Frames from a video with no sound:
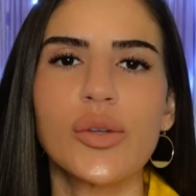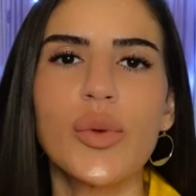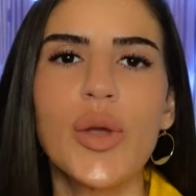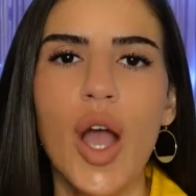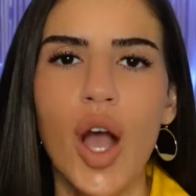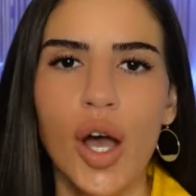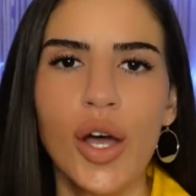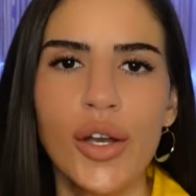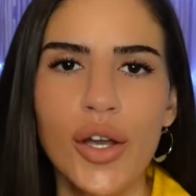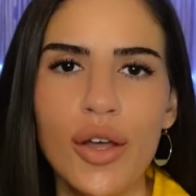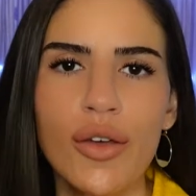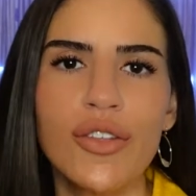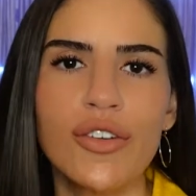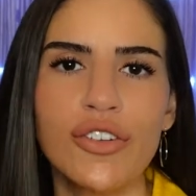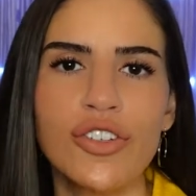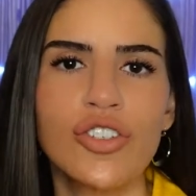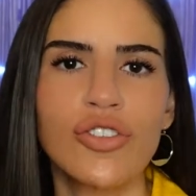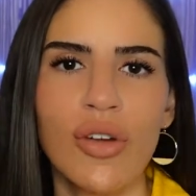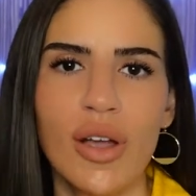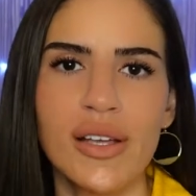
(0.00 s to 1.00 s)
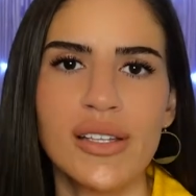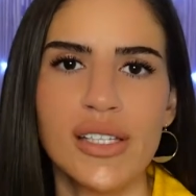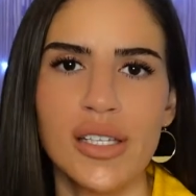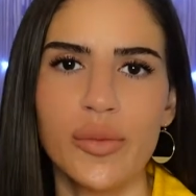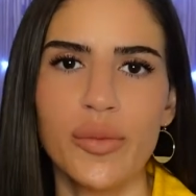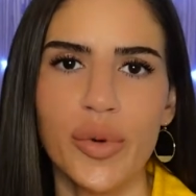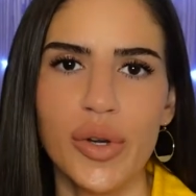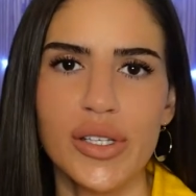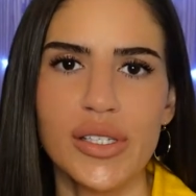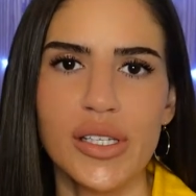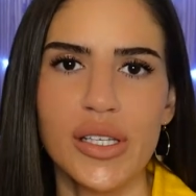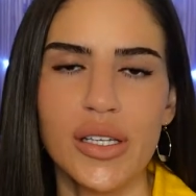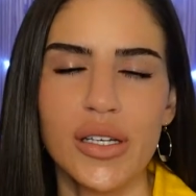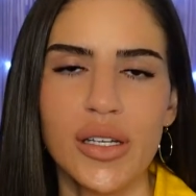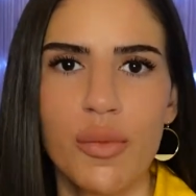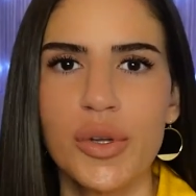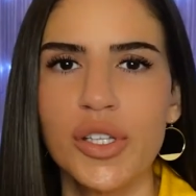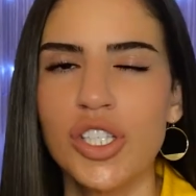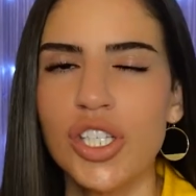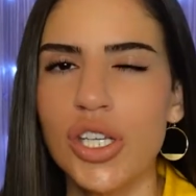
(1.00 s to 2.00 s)
We all know there's drugs in
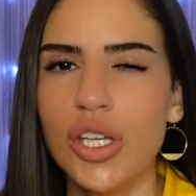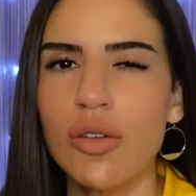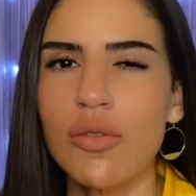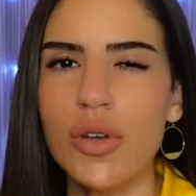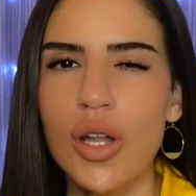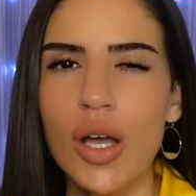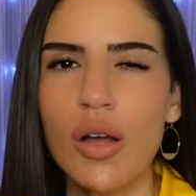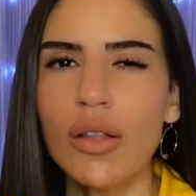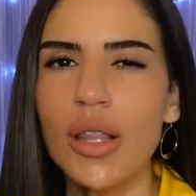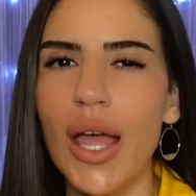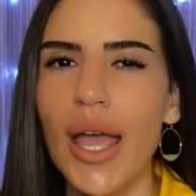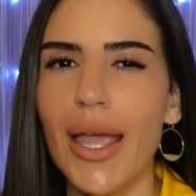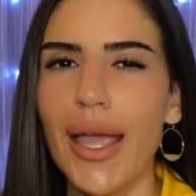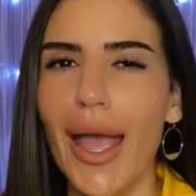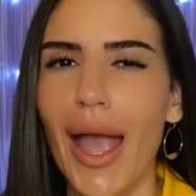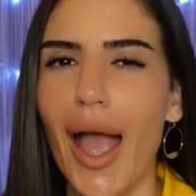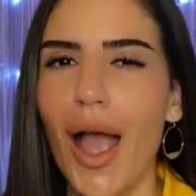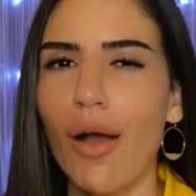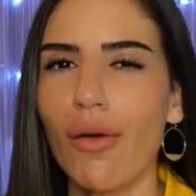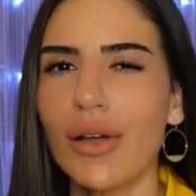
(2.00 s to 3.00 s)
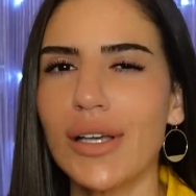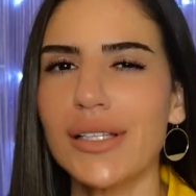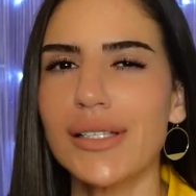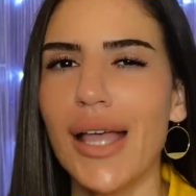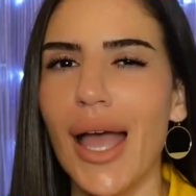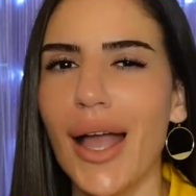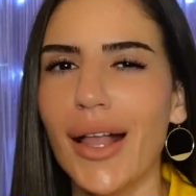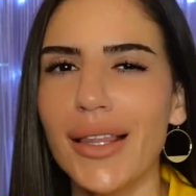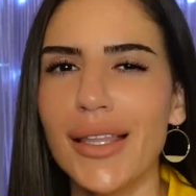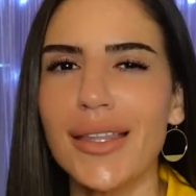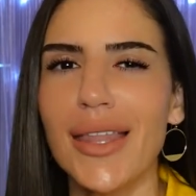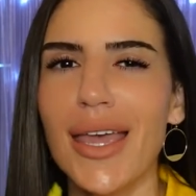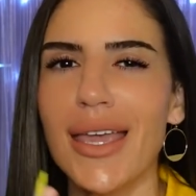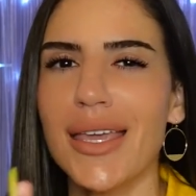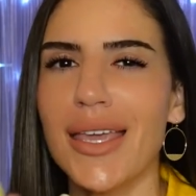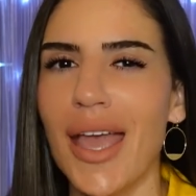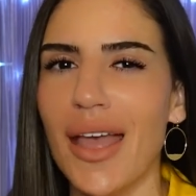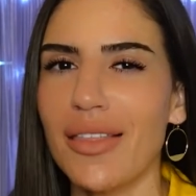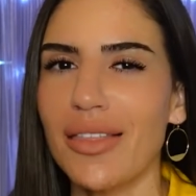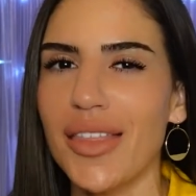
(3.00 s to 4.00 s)
prison, but do you know like how exactly they
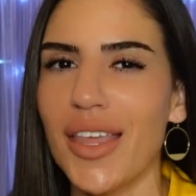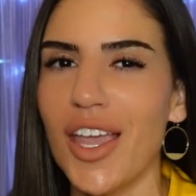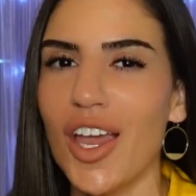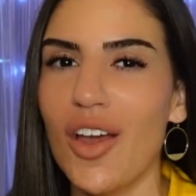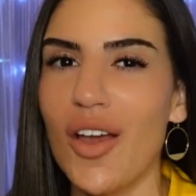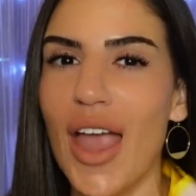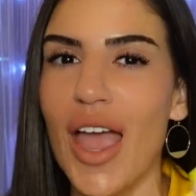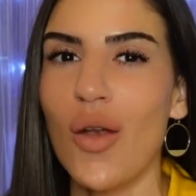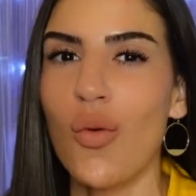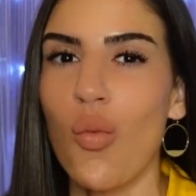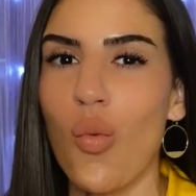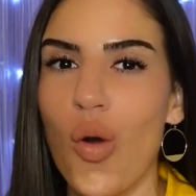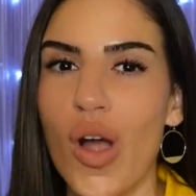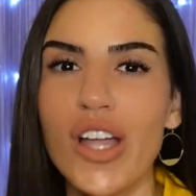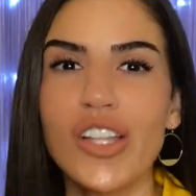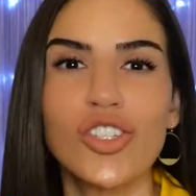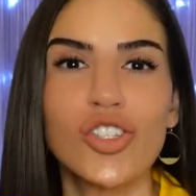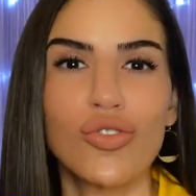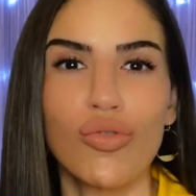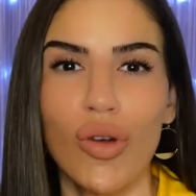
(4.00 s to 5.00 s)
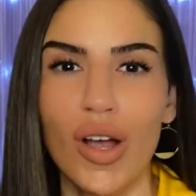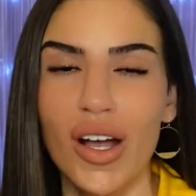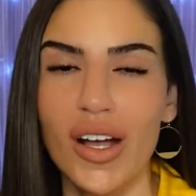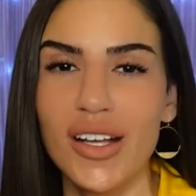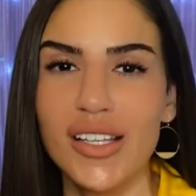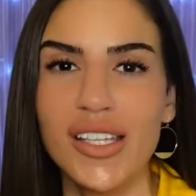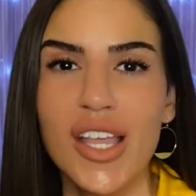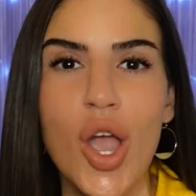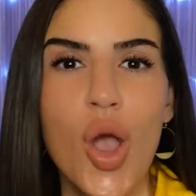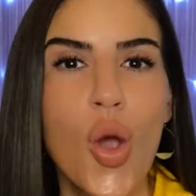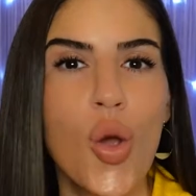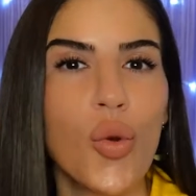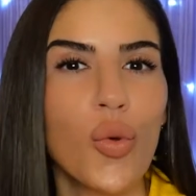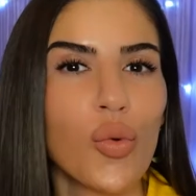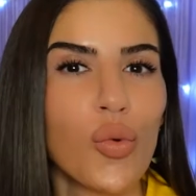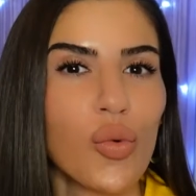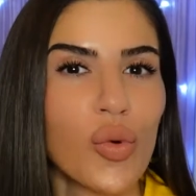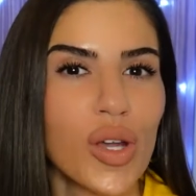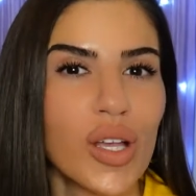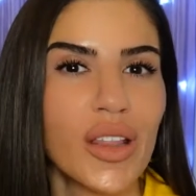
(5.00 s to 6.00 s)
get there and what drugs
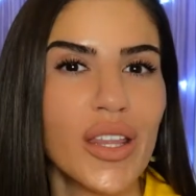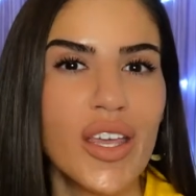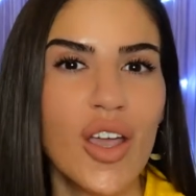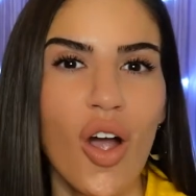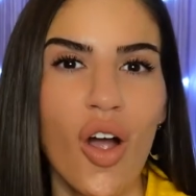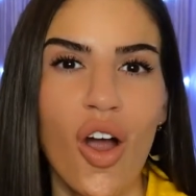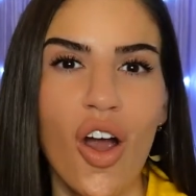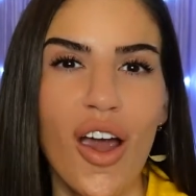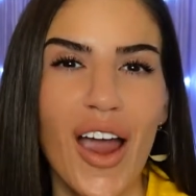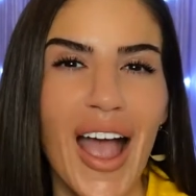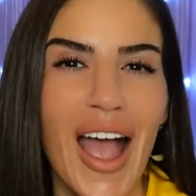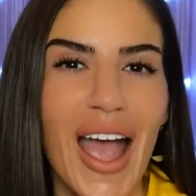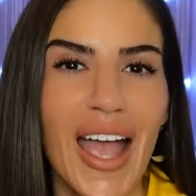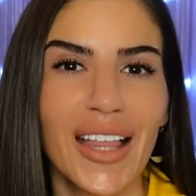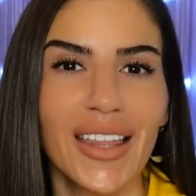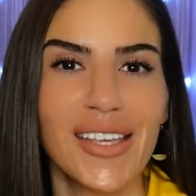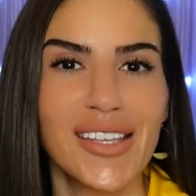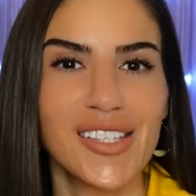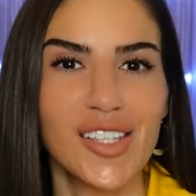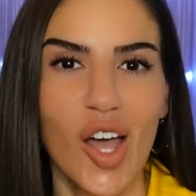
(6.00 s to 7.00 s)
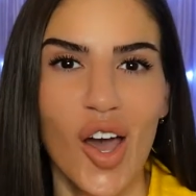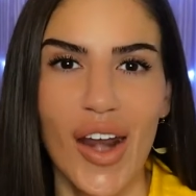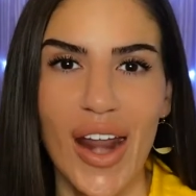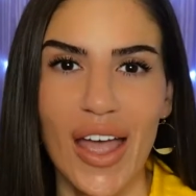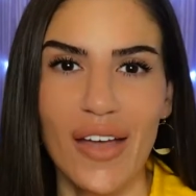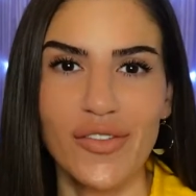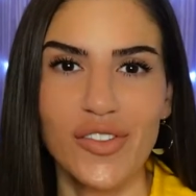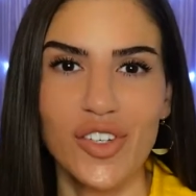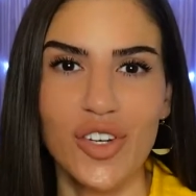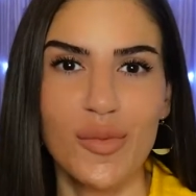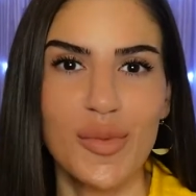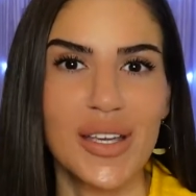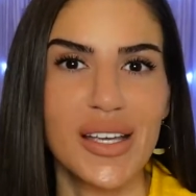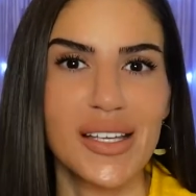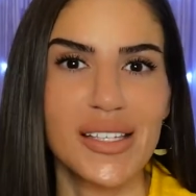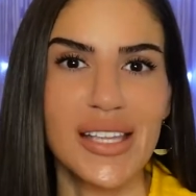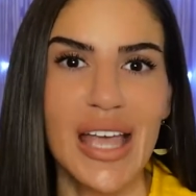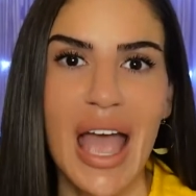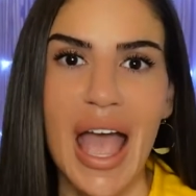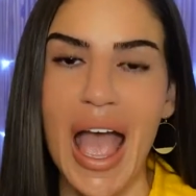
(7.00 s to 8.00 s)
really are highly sought after?
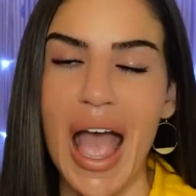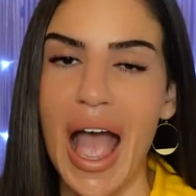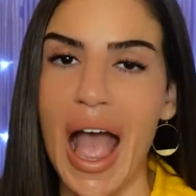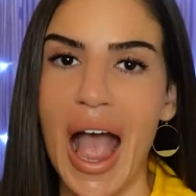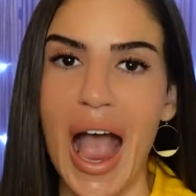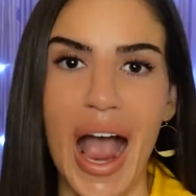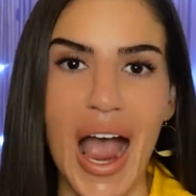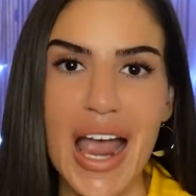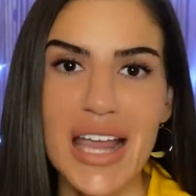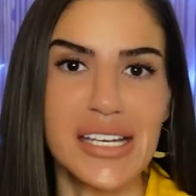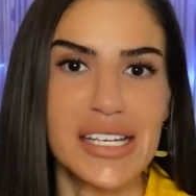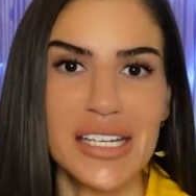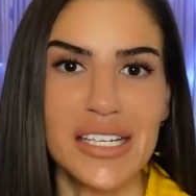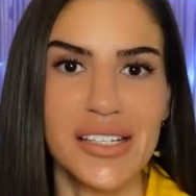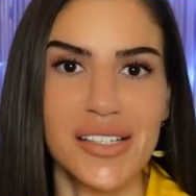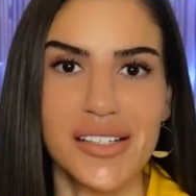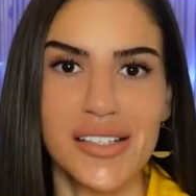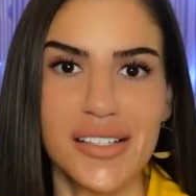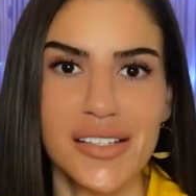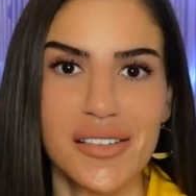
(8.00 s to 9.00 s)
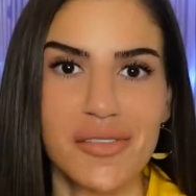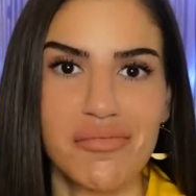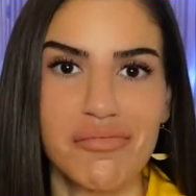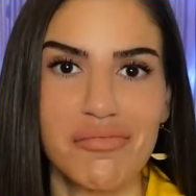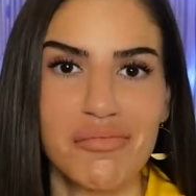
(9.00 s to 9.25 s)
Because I didn't.